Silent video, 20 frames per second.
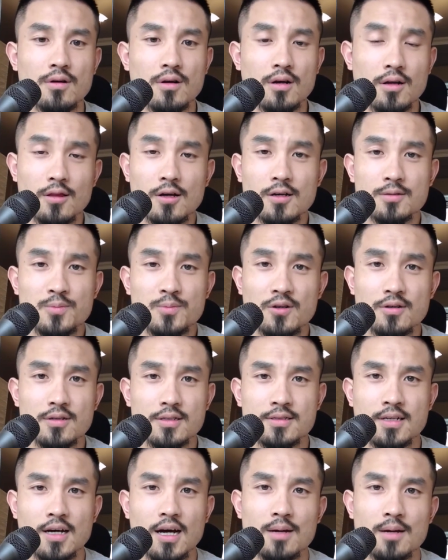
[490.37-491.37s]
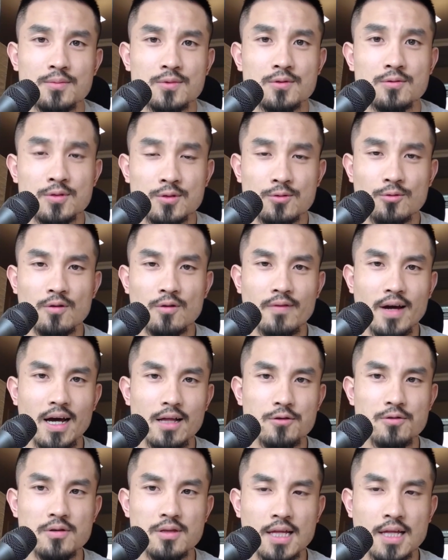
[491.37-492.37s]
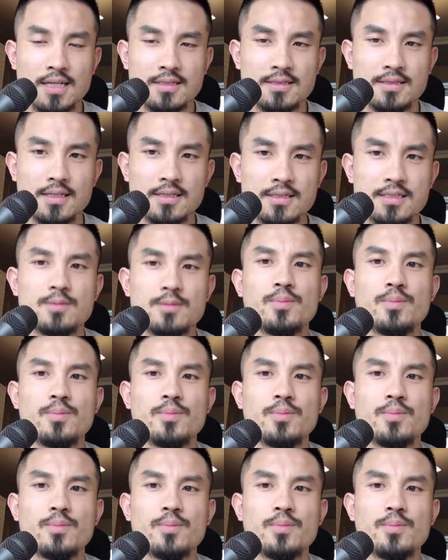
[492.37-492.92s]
a long period of time to store value in that sense,